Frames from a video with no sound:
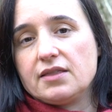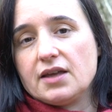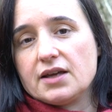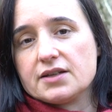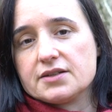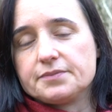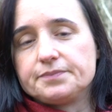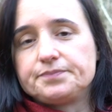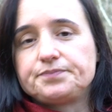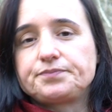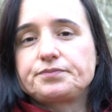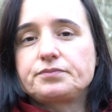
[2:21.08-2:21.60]
that.
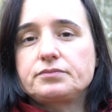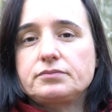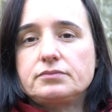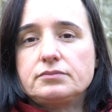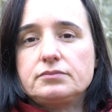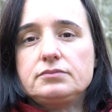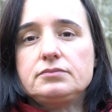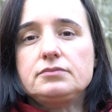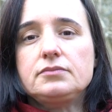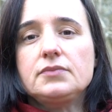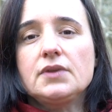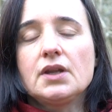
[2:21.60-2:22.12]

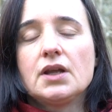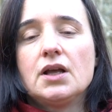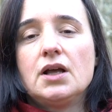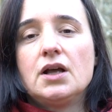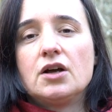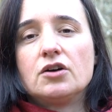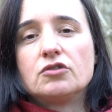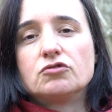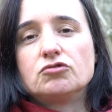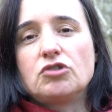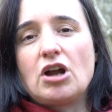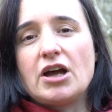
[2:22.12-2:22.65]

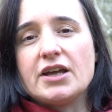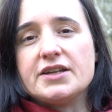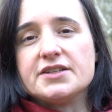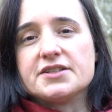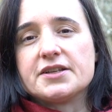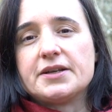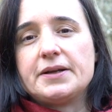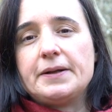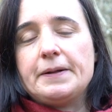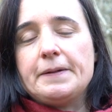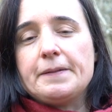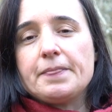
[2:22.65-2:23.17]

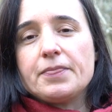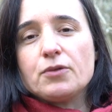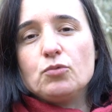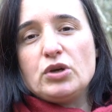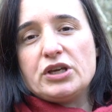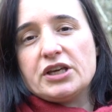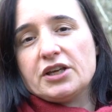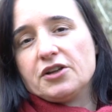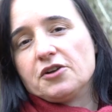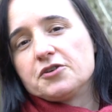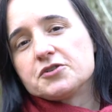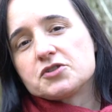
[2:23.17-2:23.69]
Right. We
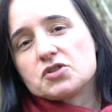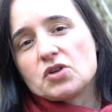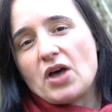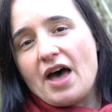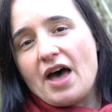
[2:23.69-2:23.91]
can also